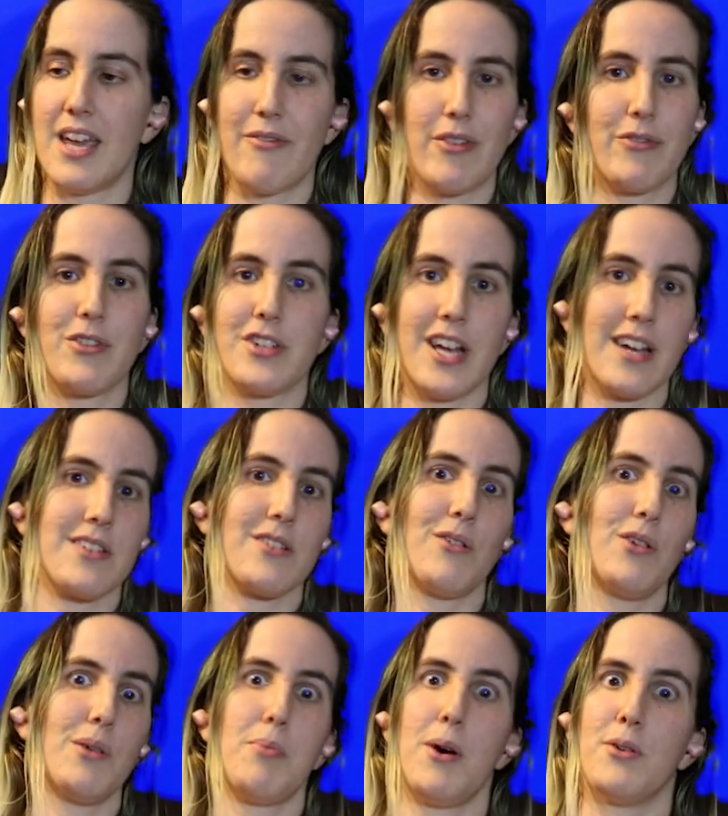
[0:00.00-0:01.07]
even for
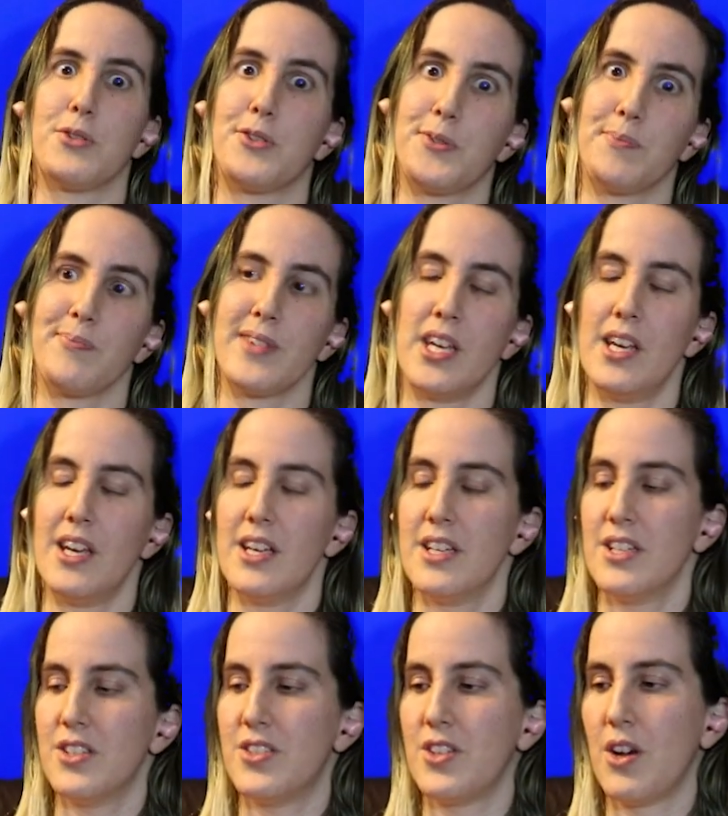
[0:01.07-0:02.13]
text-only posts.
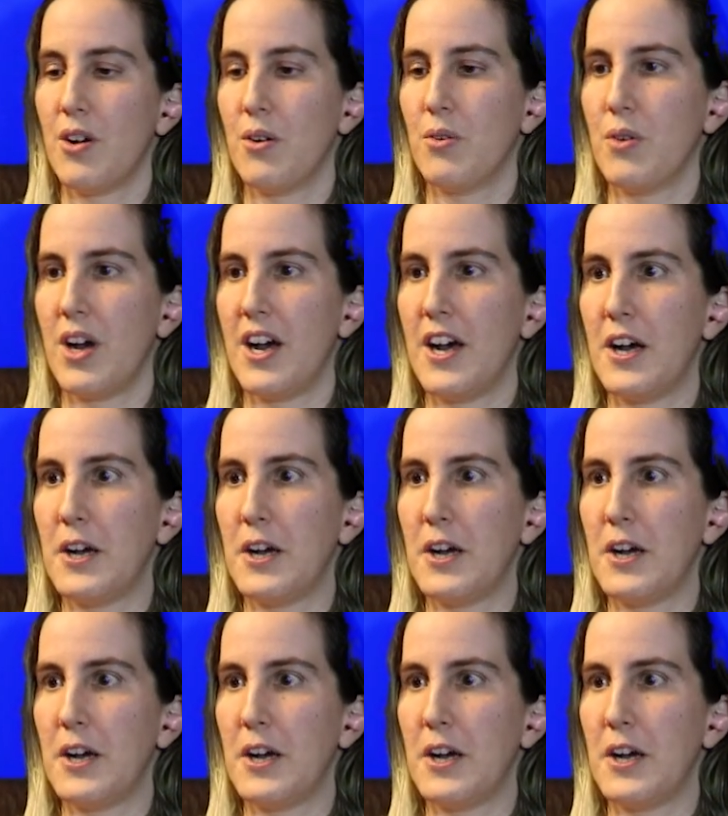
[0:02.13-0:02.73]
So,